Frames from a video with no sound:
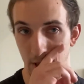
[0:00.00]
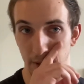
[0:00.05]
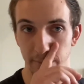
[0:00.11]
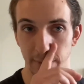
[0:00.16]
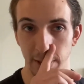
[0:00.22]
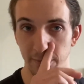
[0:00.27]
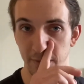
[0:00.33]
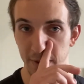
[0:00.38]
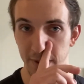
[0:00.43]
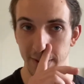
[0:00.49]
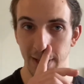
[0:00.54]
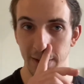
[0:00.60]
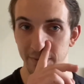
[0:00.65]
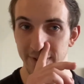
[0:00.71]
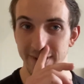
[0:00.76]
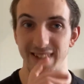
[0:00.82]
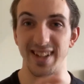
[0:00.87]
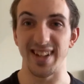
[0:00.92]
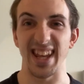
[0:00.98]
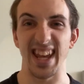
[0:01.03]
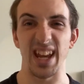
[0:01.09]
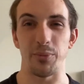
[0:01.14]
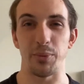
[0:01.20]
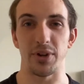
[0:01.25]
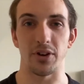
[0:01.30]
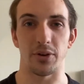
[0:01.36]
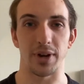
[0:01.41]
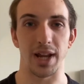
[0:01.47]
Even today,
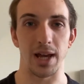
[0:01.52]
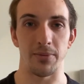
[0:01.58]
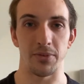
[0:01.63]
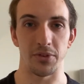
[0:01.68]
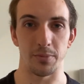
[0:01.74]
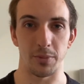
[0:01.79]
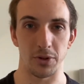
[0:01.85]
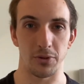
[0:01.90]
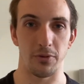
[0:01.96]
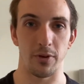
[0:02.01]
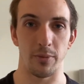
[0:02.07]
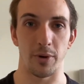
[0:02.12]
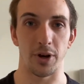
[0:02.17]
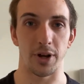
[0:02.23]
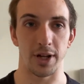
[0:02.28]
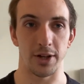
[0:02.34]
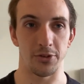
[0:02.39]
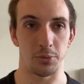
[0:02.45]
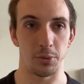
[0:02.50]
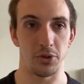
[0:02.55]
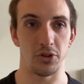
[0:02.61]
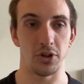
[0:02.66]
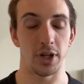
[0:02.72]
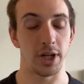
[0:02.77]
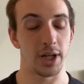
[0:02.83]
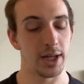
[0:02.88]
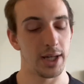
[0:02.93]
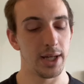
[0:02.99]
we don't have as much free market as we
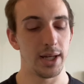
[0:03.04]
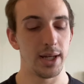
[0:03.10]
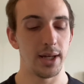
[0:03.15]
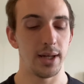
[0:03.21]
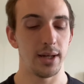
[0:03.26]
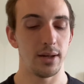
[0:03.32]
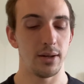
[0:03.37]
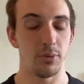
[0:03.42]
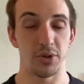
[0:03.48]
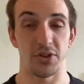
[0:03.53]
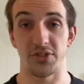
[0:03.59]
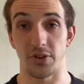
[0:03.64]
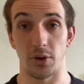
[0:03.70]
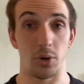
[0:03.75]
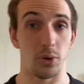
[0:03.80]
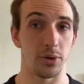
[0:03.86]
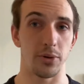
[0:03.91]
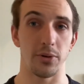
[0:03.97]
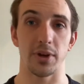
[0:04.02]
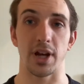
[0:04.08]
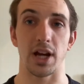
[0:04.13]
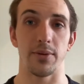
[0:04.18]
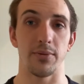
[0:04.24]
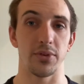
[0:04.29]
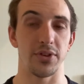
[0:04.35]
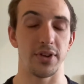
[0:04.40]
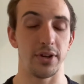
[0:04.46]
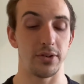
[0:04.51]
should, which is a whole nother
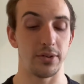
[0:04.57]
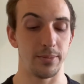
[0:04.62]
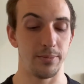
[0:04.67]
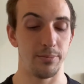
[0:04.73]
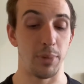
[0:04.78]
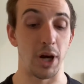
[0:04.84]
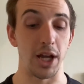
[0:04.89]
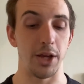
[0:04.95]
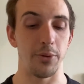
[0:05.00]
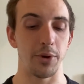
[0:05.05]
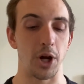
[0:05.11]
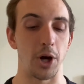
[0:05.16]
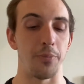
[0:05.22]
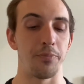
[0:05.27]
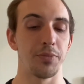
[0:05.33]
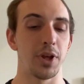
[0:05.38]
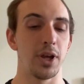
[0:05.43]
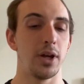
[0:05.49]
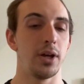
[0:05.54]
conversation. But here we go.